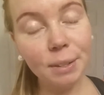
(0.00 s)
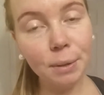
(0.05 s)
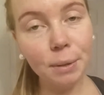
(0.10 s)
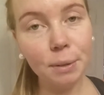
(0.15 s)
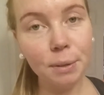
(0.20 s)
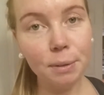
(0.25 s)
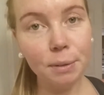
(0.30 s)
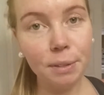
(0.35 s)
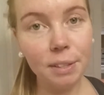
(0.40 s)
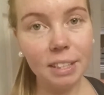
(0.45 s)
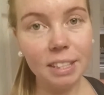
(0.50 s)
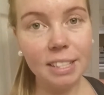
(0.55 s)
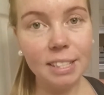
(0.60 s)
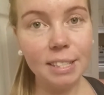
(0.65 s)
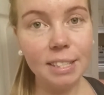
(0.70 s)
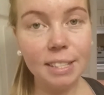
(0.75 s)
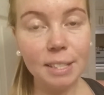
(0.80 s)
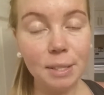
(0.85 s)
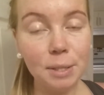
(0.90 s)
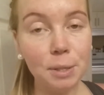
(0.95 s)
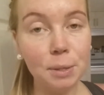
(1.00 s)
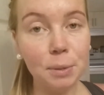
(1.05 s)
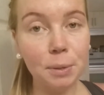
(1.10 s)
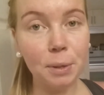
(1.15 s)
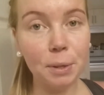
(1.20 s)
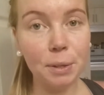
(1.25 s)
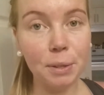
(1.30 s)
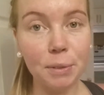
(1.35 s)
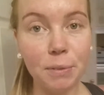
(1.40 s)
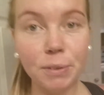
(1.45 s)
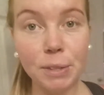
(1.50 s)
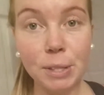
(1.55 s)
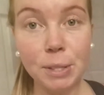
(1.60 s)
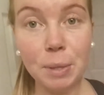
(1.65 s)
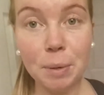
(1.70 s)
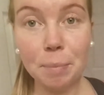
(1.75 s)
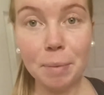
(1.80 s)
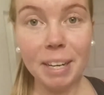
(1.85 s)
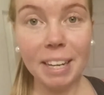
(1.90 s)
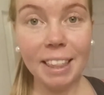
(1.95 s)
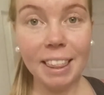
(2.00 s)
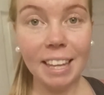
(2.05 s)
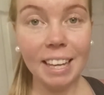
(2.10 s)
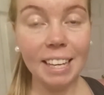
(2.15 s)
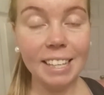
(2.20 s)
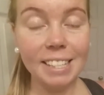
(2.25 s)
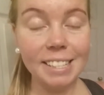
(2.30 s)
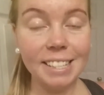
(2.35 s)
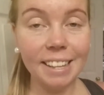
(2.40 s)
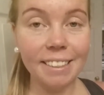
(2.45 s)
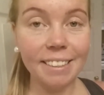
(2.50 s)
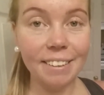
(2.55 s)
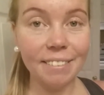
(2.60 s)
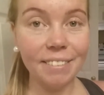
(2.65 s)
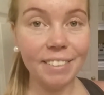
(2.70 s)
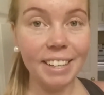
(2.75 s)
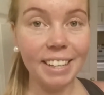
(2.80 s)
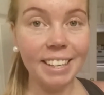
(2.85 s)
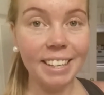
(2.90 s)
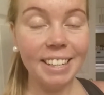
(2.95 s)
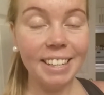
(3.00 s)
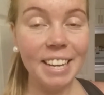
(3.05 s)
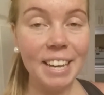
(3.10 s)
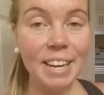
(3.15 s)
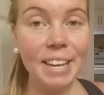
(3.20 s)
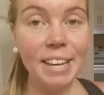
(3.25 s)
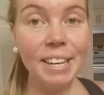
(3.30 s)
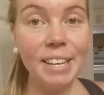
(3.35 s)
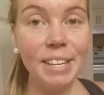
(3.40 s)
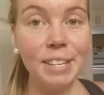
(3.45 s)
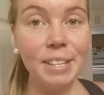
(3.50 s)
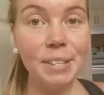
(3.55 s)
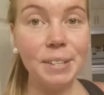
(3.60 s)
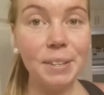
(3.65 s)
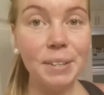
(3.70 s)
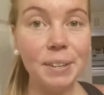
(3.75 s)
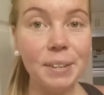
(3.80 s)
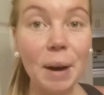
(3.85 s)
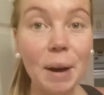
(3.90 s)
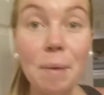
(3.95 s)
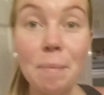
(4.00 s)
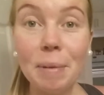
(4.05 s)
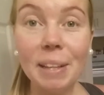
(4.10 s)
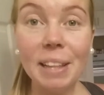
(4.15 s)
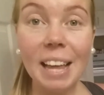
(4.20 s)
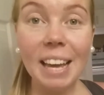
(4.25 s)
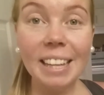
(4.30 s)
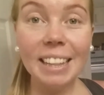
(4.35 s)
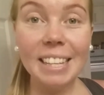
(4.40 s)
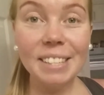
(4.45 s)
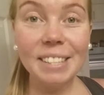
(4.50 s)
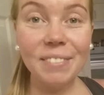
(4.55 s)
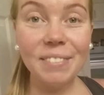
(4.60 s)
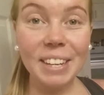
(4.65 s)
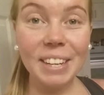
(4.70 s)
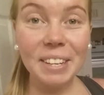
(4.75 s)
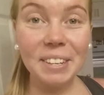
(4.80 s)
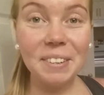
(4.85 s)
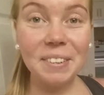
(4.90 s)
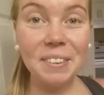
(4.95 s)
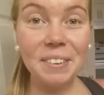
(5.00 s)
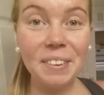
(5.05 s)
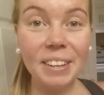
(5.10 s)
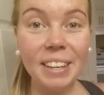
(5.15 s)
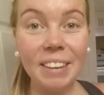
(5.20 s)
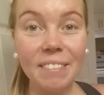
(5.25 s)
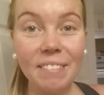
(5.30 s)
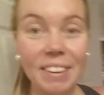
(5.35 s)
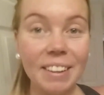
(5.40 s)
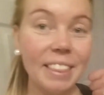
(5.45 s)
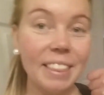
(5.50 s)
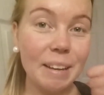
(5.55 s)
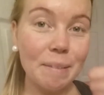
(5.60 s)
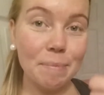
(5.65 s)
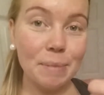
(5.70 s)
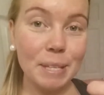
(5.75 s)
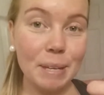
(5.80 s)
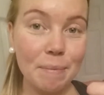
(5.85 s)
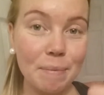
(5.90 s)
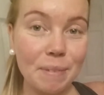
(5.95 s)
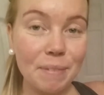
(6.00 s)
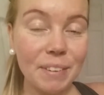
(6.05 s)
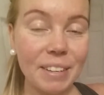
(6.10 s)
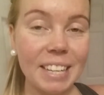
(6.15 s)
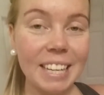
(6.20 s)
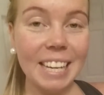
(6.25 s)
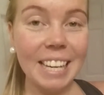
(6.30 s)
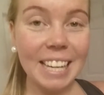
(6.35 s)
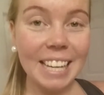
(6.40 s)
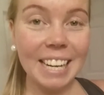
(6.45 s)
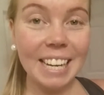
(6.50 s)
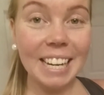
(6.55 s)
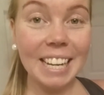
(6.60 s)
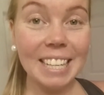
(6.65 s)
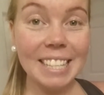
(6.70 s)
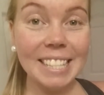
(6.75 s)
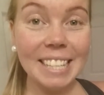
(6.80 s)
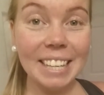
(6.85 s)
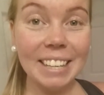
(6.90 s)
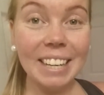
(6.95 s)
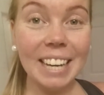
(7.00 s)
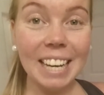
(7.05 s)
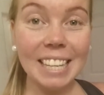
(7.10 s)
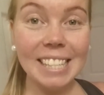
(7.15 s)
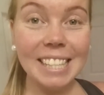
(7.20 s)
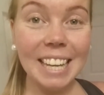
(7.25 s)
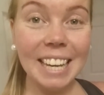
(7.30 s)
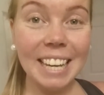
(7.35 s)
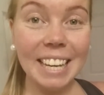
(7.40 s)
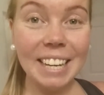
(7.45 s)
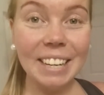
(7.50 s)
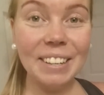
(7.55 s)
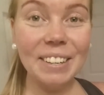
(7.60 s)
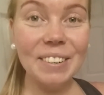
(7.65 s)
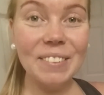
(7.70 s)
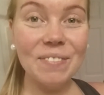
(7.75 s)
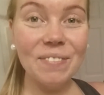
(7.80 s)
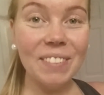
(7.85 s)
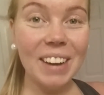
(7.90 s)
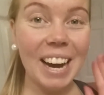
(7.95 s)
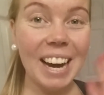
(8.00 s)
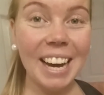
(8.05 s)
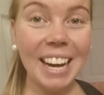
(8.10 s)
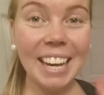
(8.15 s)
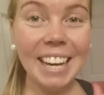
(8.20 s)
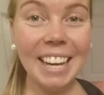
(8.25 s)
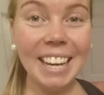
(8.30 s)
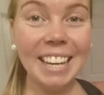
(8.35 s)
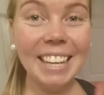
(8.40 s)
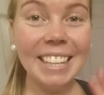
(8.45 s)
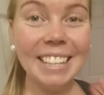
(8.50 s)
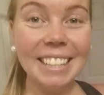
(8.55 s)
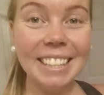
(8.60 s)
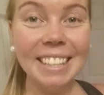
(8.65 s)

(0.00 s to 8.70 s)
Coconut oil is so good for so many things, I love that. So I hope you liked this video, give it a thumbs up if you did, and I'll see you guys later. Bye!